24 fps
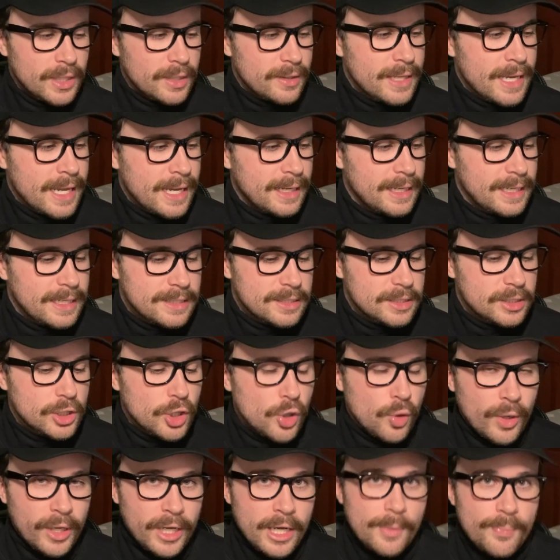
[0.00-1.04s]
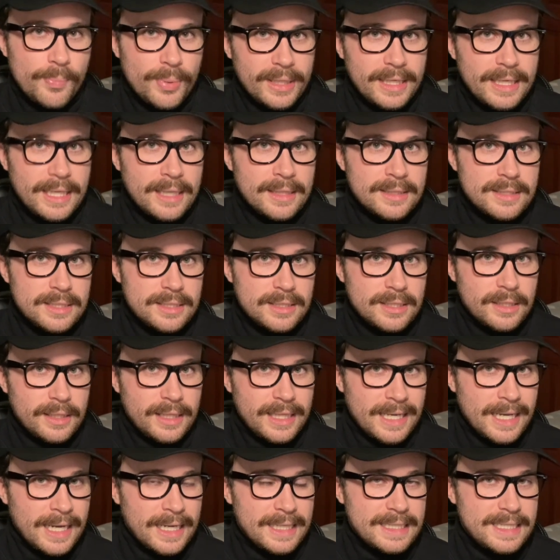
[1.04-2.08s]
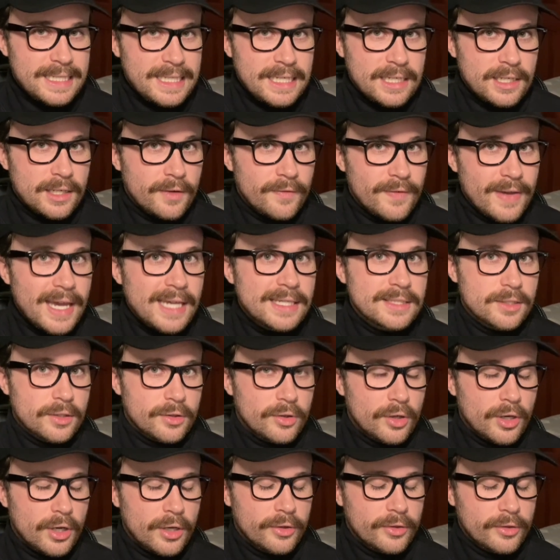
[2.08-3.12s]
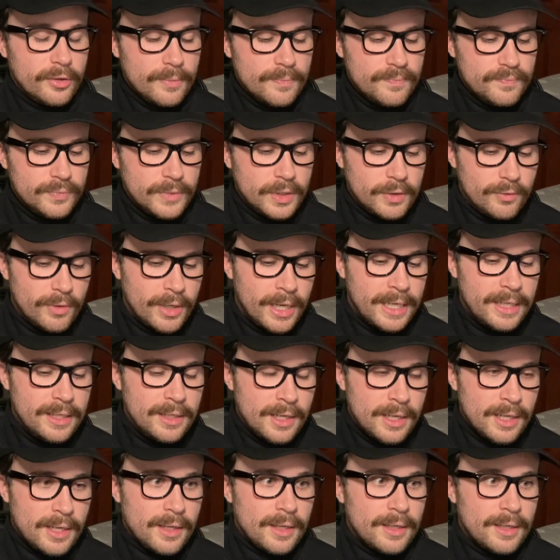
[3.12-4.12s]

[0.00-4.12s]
that is going up against the idea of Azathoth, right?